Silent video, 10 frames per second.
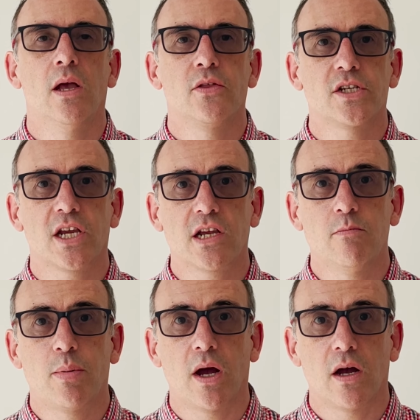The
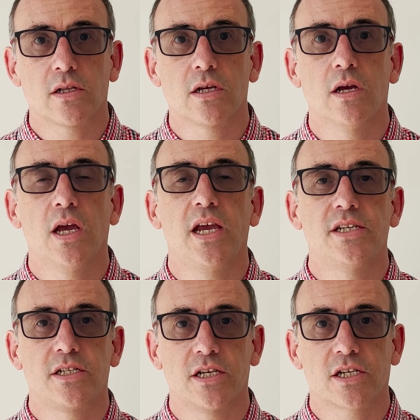second part
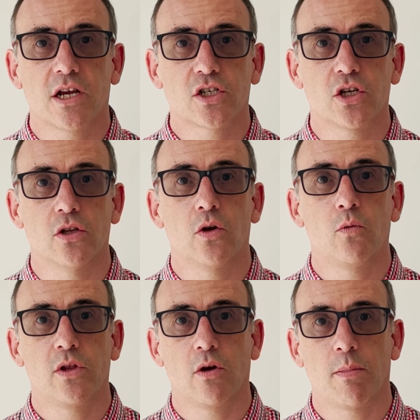is a discussion
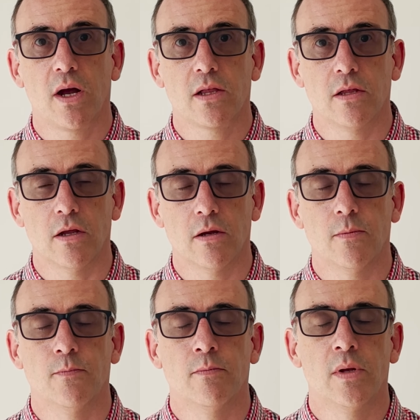with your partner,
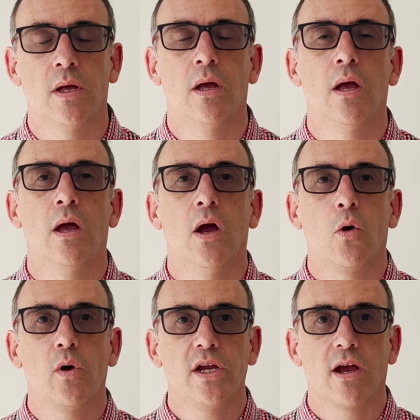
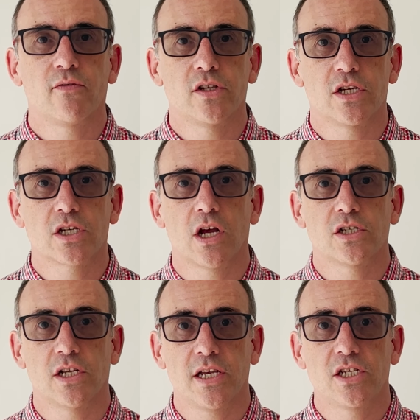where you have to discuss
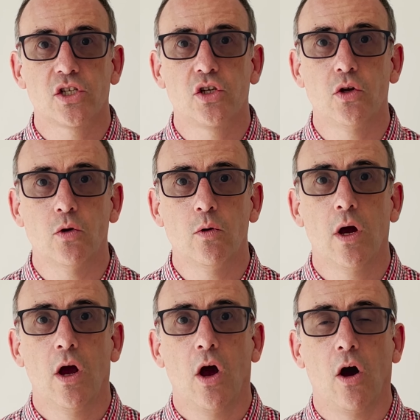at least
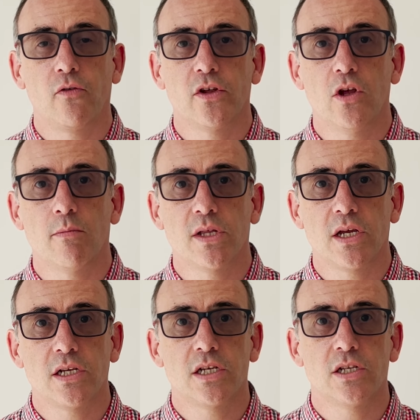two of the
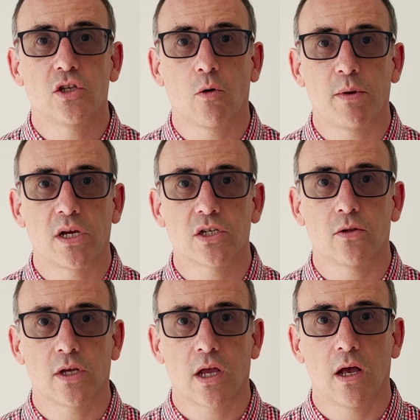nominated topics on
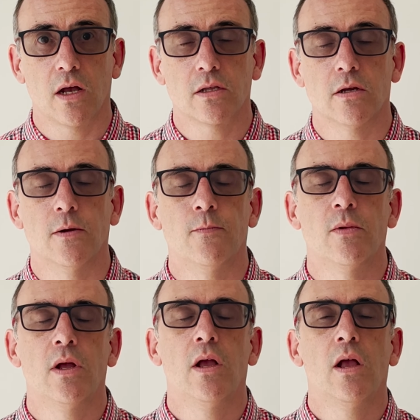the card.
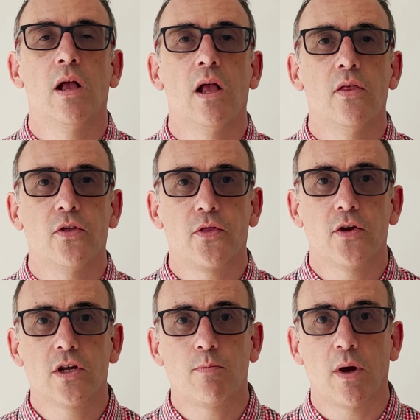The
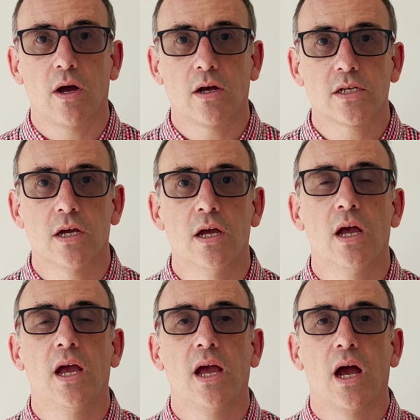third part
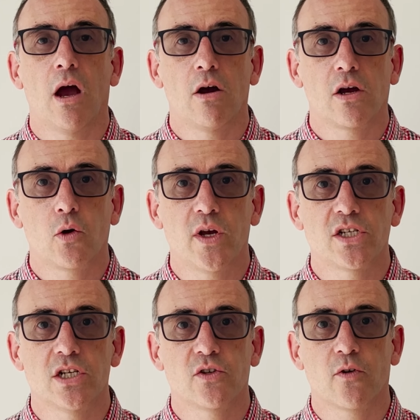are
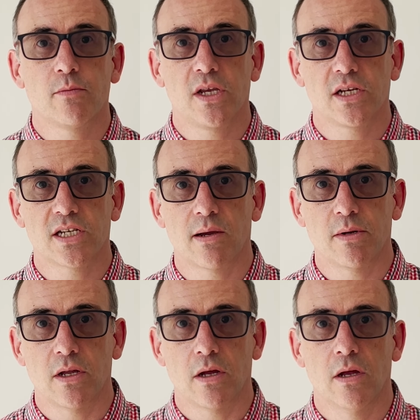questions from the
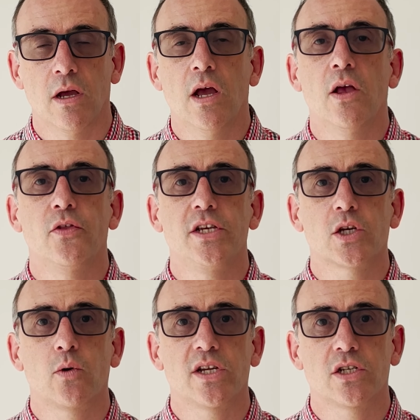examiner. These
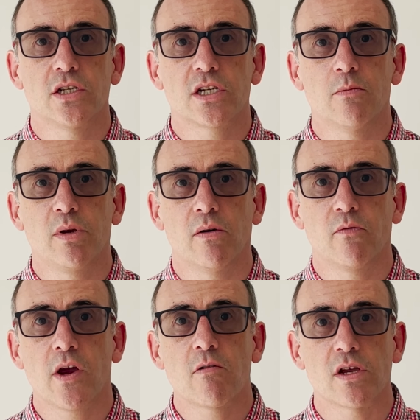questions can be on
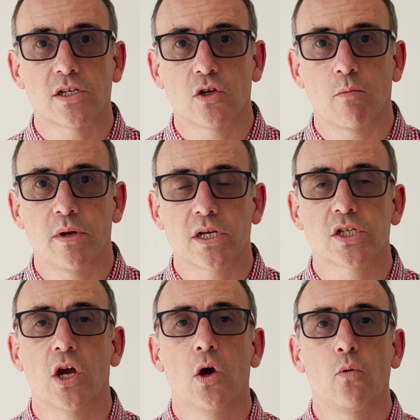various
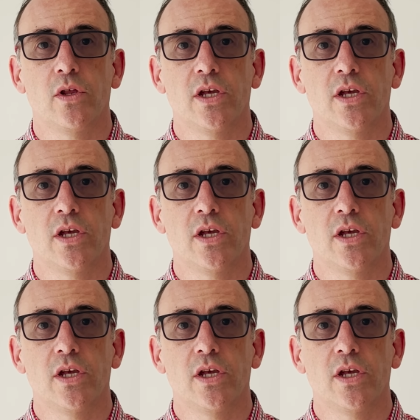topics, with